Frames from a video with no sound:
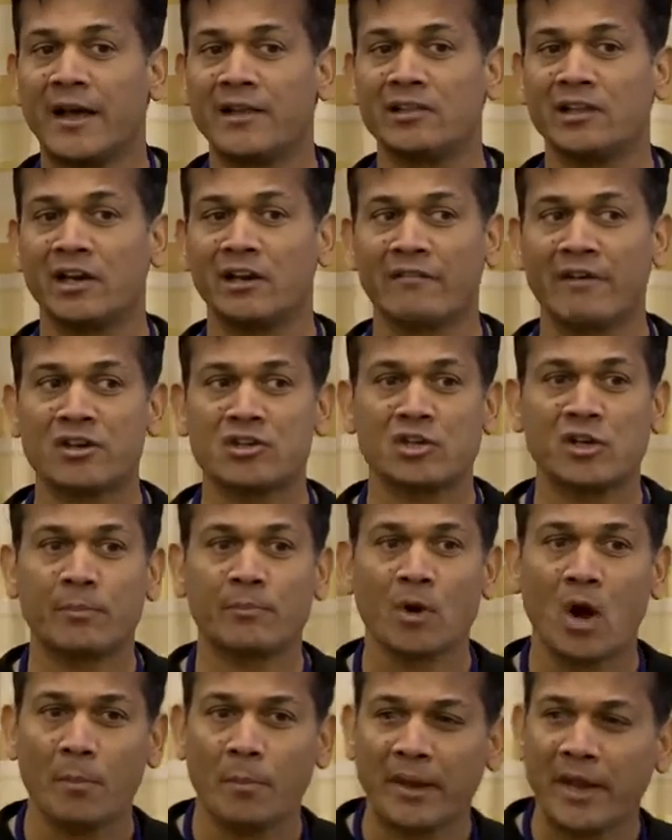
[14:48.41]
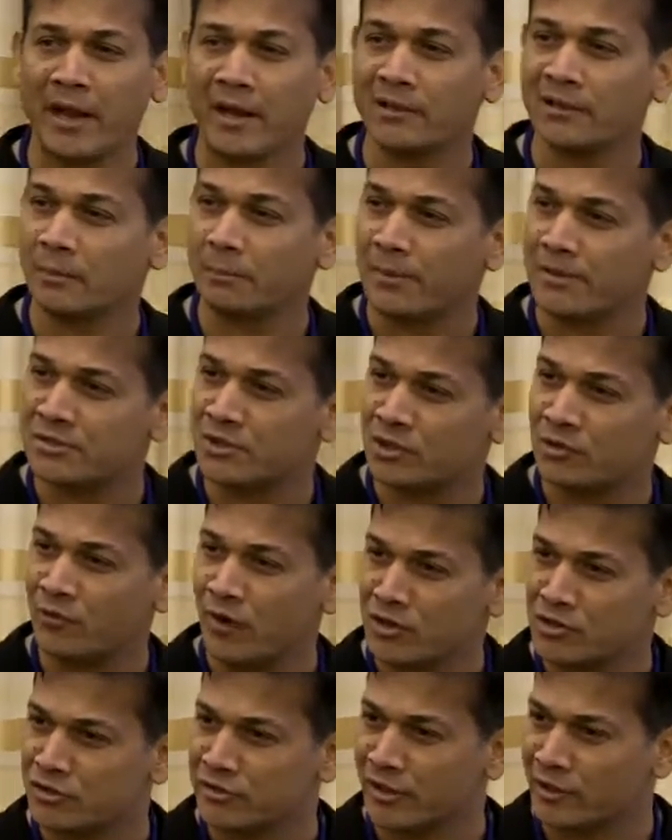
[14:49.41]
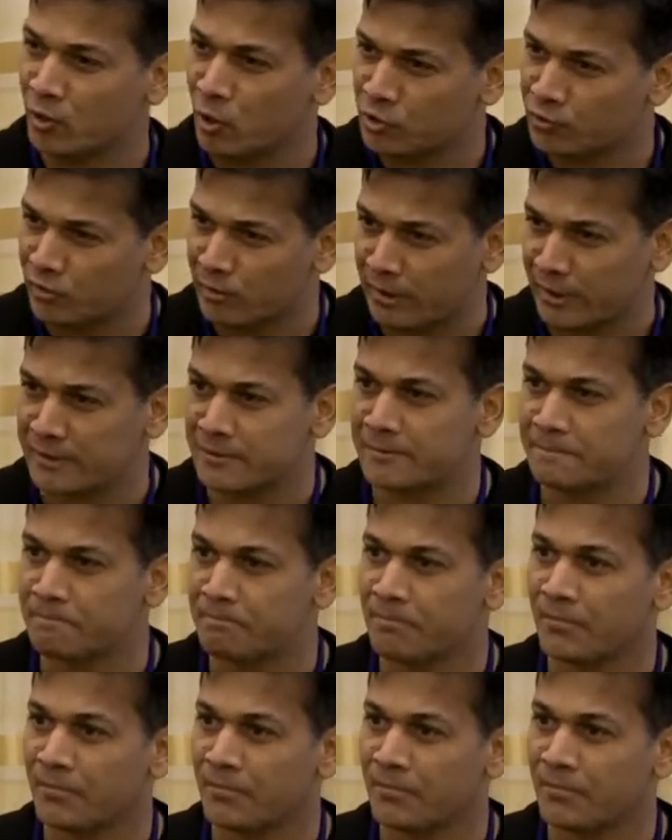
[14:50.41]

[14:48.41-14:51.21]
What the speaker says: and then eventually propagating the business function that goes from it.